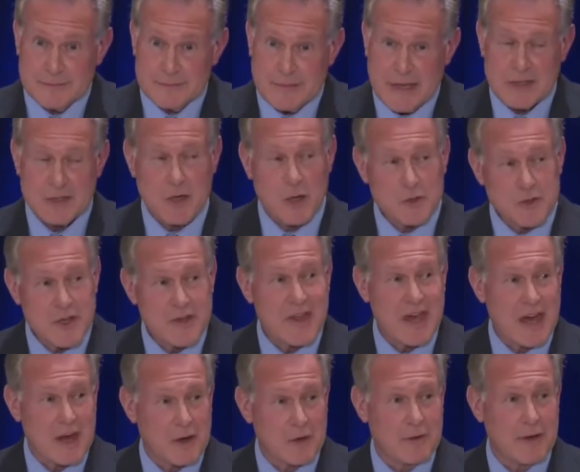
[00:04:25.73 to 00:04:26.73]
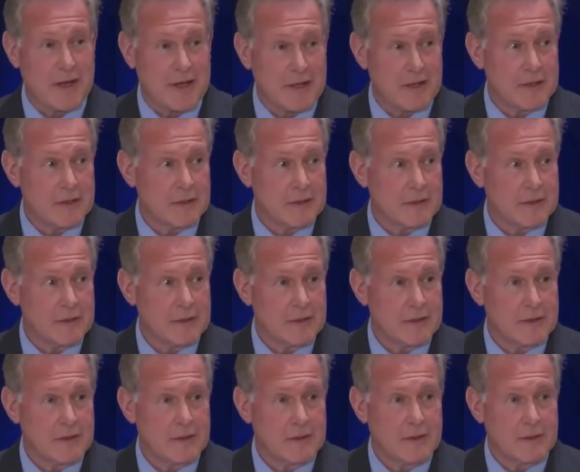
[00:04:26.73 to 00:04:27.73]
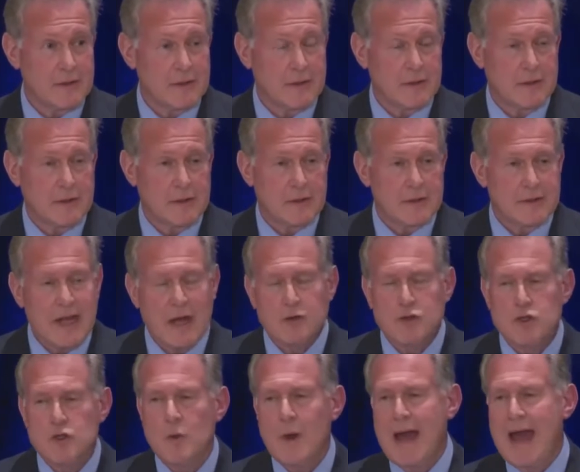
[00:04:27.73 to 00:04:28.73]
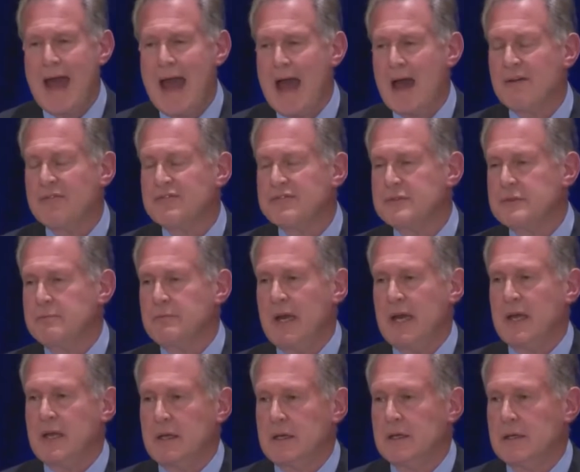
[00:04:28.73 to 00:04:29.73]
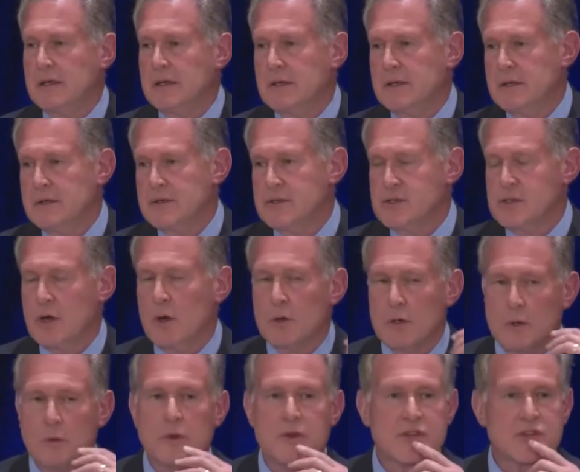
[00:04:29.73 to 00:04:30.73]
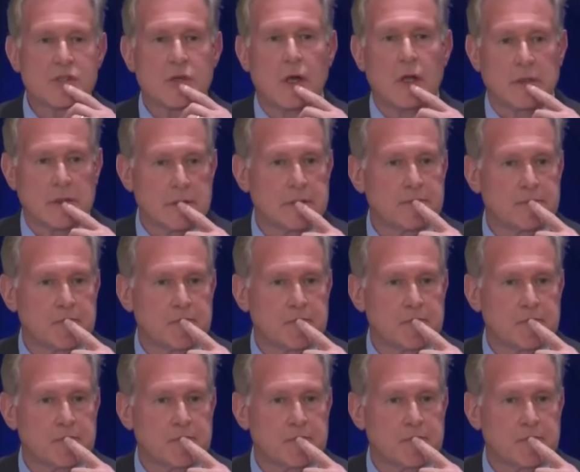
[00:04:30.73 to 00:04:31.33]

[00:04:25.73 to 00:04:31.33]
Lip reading: I showed you that already. Now, do you have to make soda with salt?